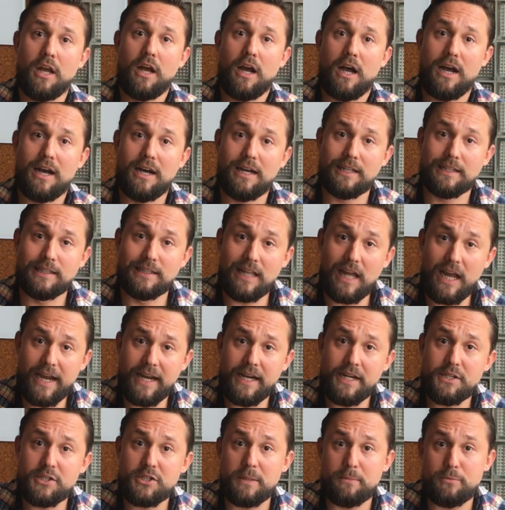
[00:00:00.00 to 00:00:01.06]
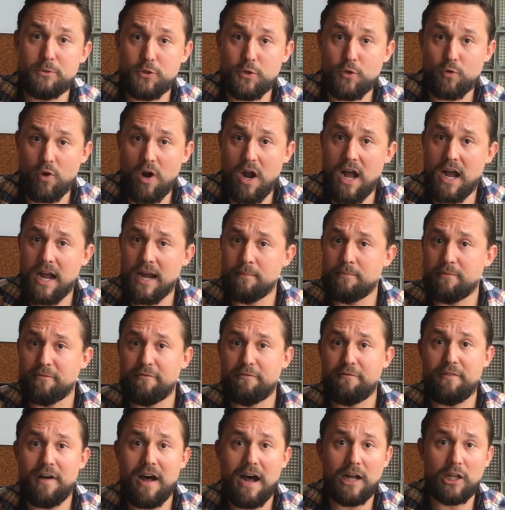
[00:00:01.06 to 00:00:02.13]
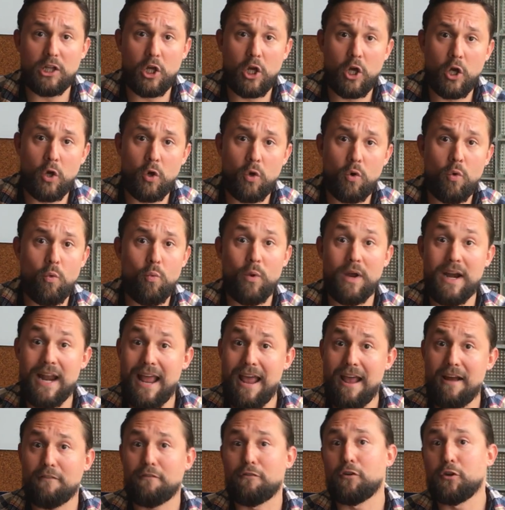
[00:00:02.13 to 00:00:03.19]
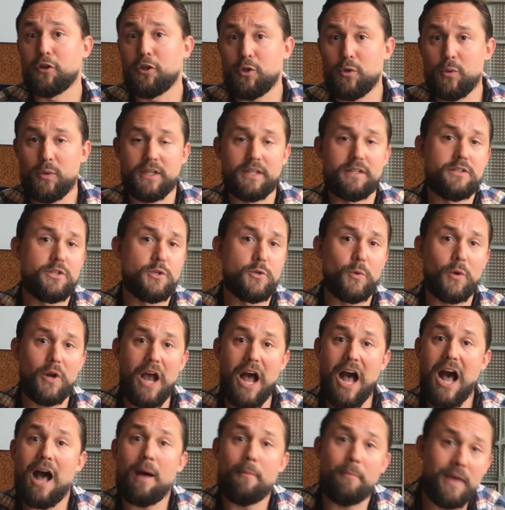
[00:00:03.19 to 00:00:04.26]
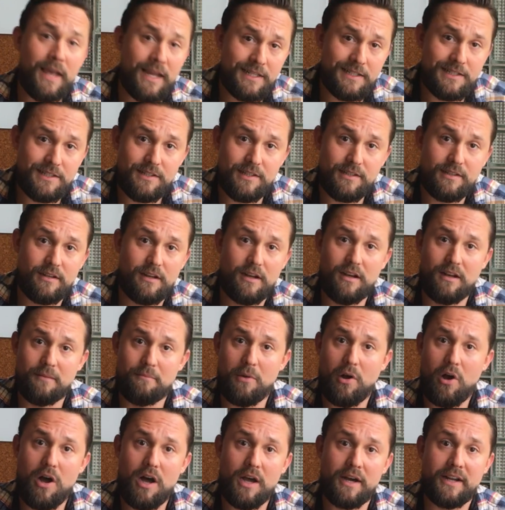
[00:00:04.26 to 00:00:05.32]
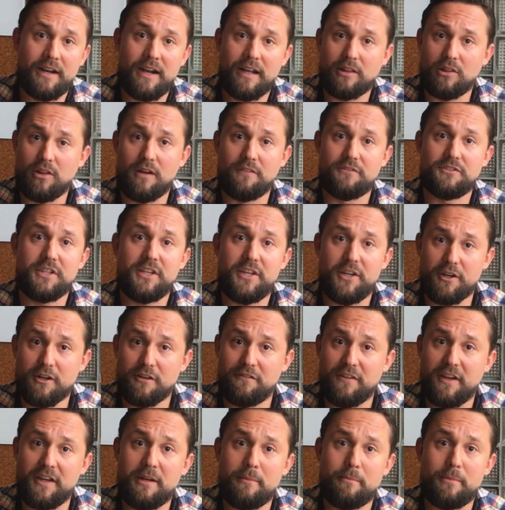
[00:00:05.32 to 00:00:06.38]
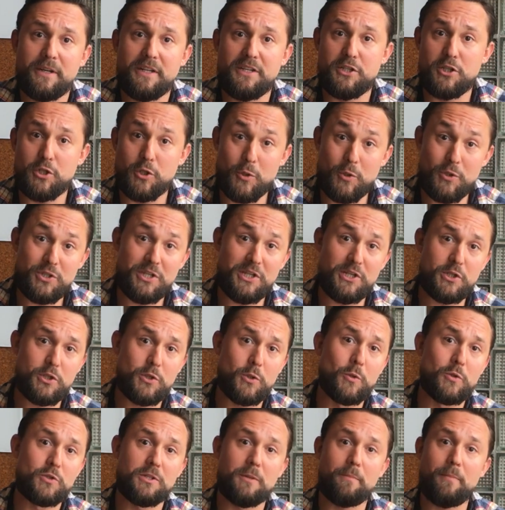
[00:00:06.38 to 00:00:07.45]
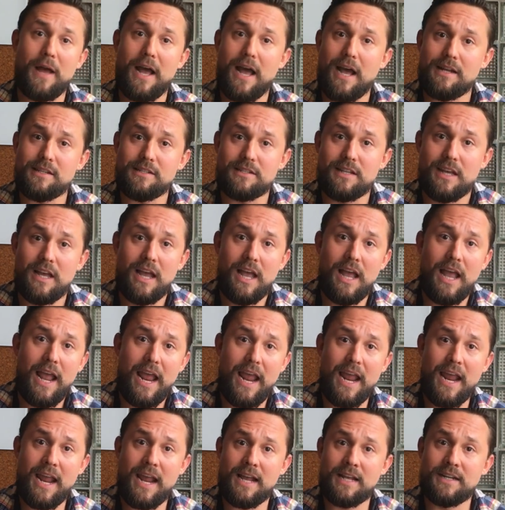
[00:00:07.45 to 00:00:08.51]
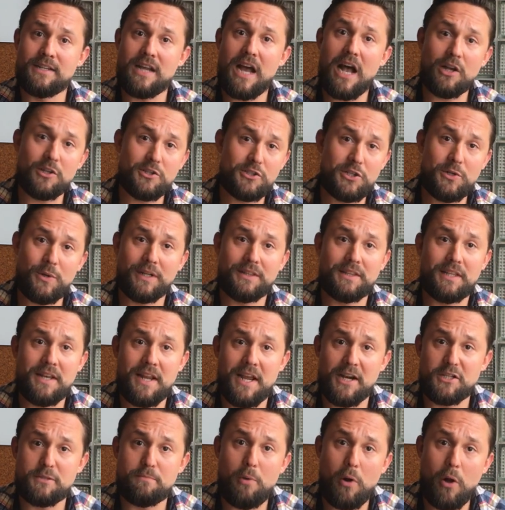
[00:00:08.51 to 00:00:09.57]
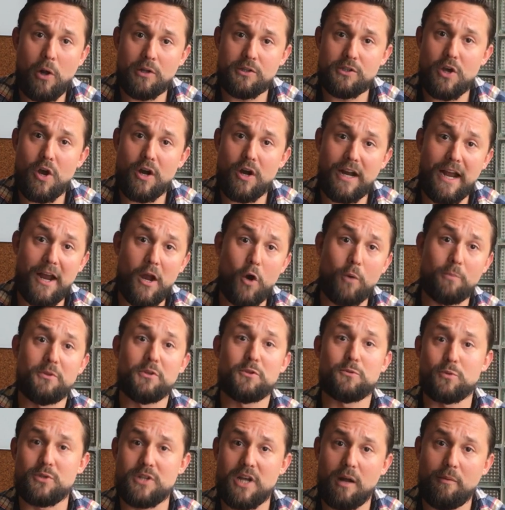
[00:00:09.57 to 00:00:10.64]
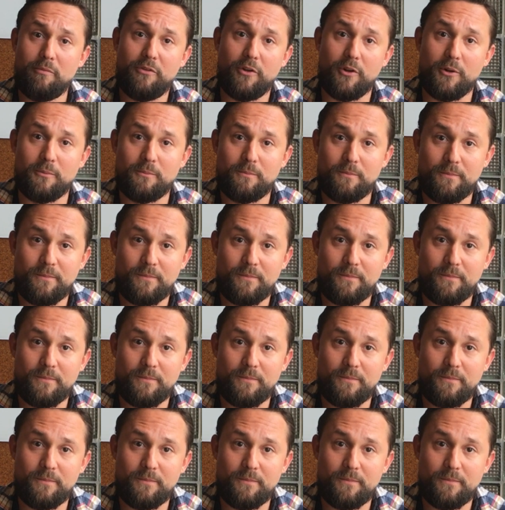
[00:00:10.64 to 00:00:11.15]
Like, subscribe, follow, whatever you can do, comment on it. I'd love to hear if anybody's used these tools in the past. And I'll see you at the next Paul Talk. I hope this was helpful.